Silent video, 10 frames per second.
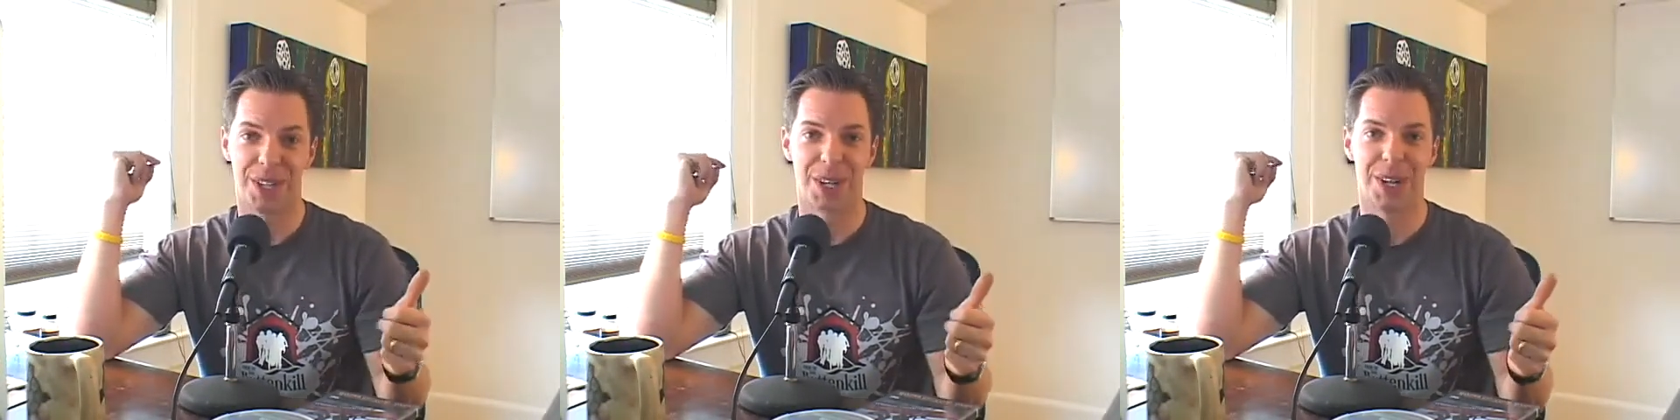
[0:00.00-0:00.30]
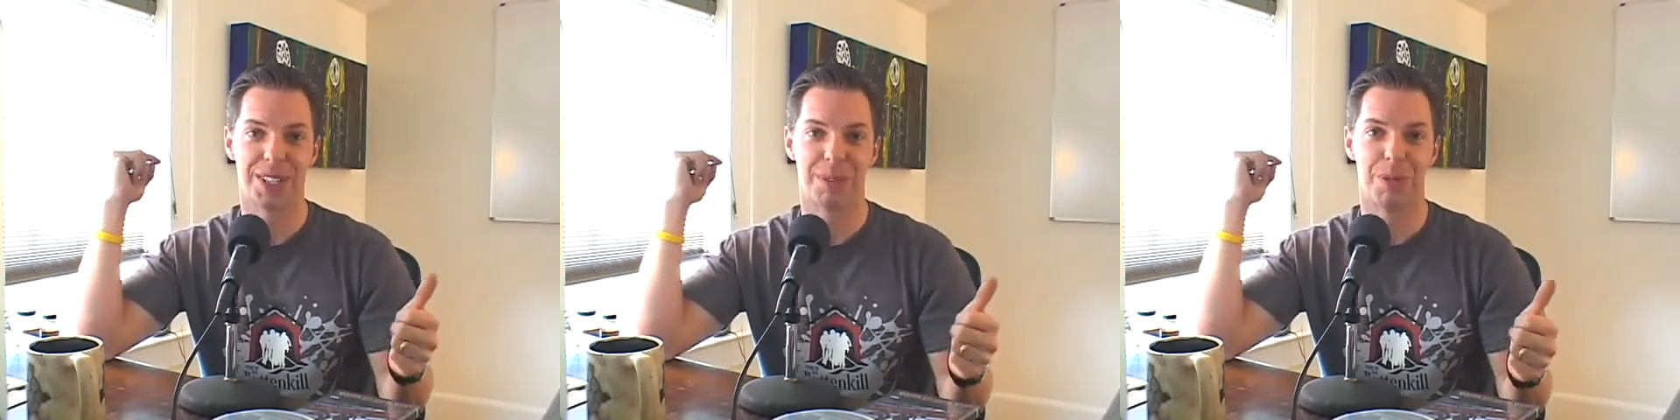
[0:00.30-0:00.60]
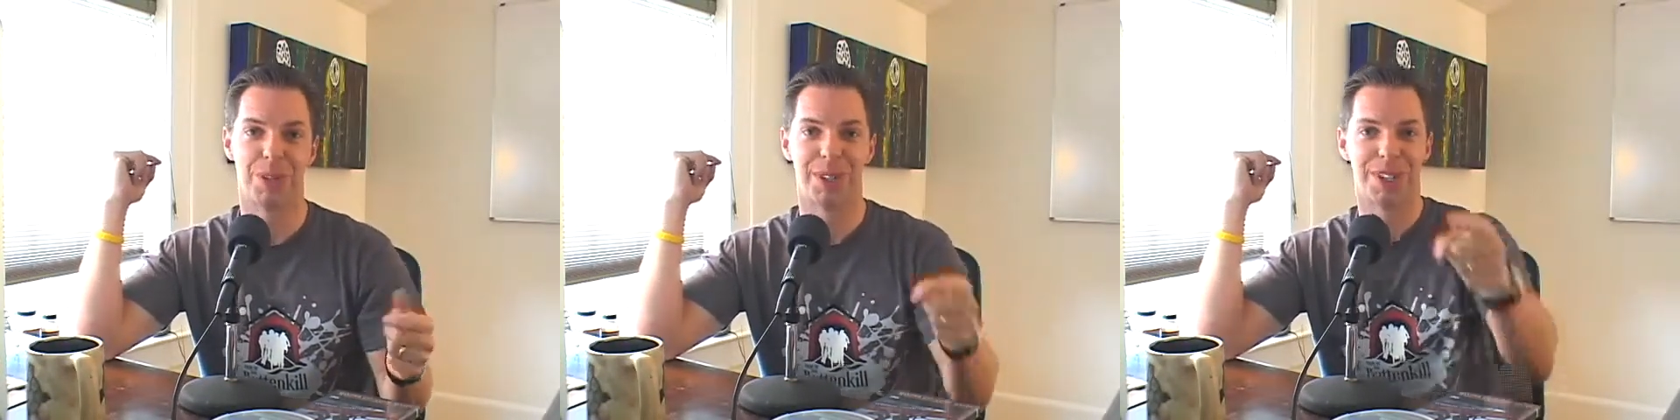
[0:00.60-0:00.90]
and a lot
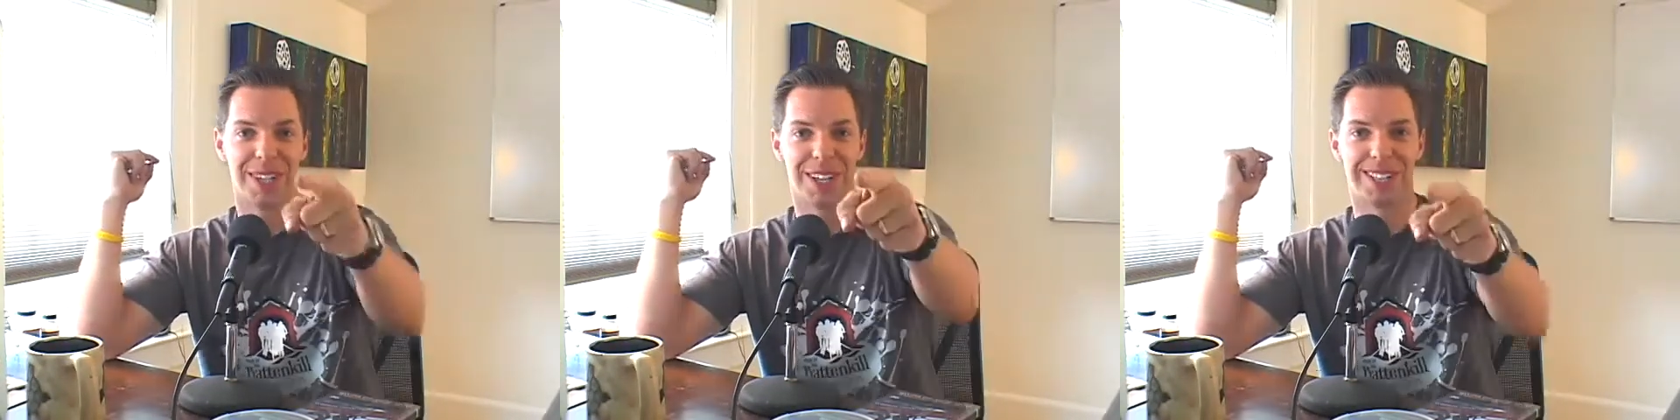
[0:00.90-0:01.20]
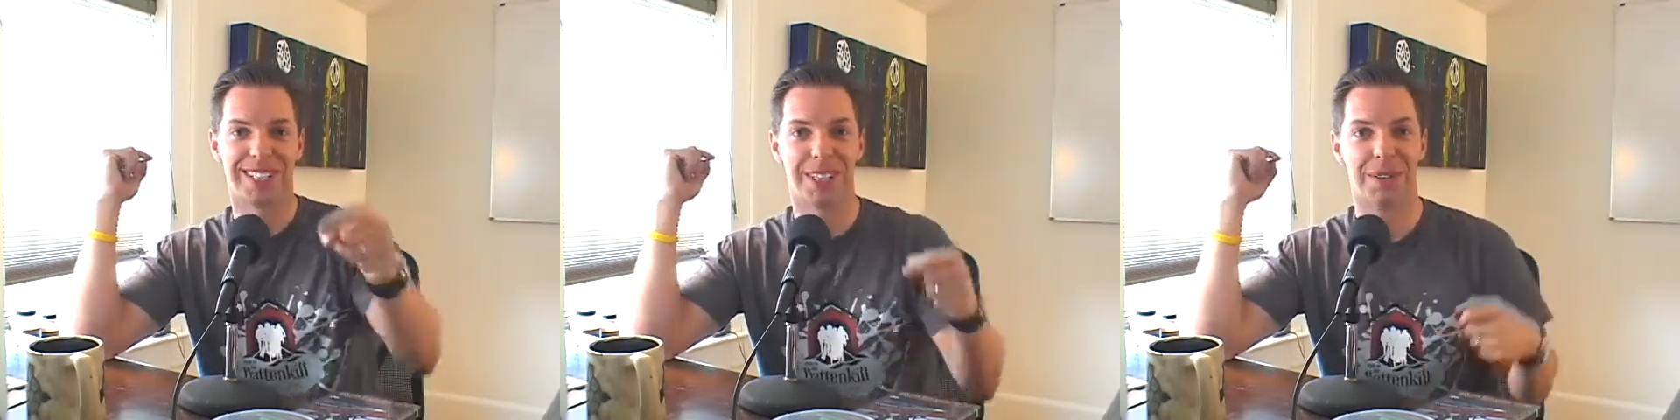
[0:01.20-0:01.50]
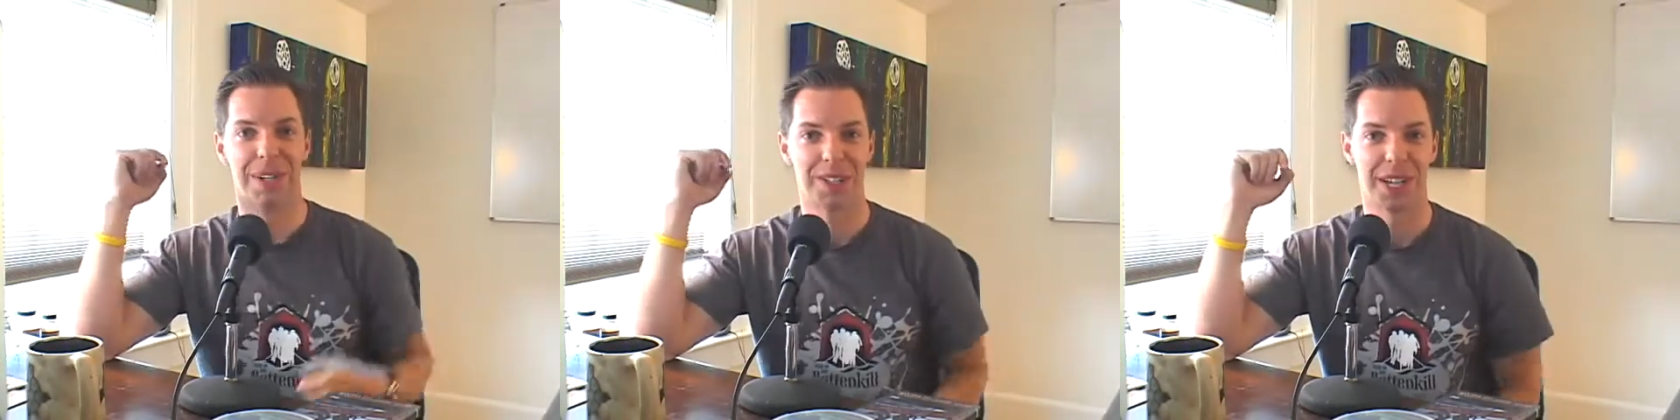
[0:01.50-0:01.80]
smoother. I'll see you
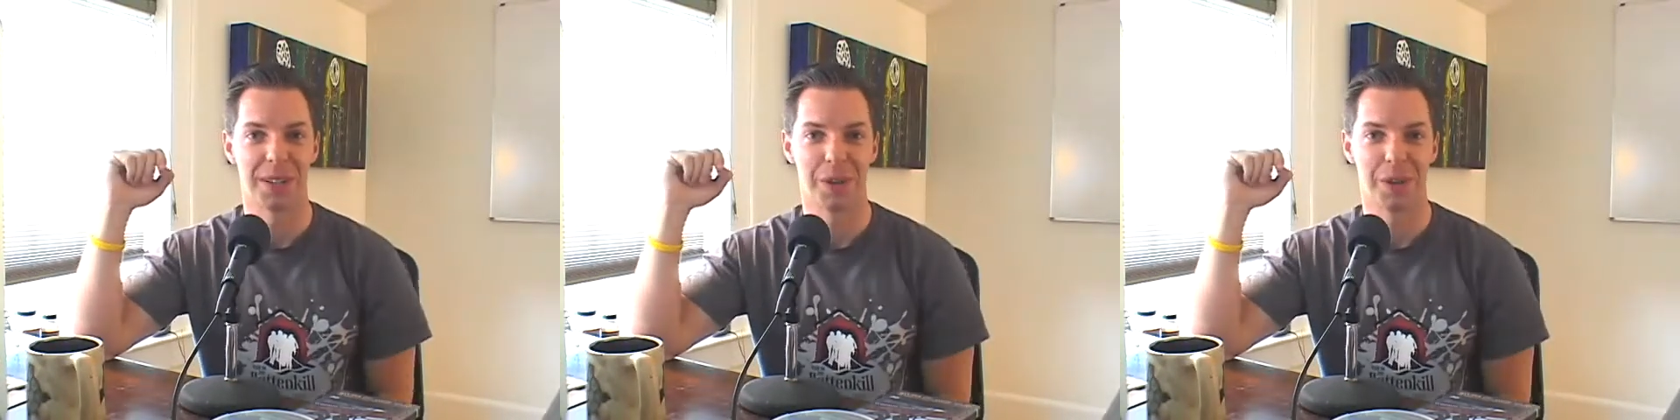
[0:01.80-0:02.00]
in Cycle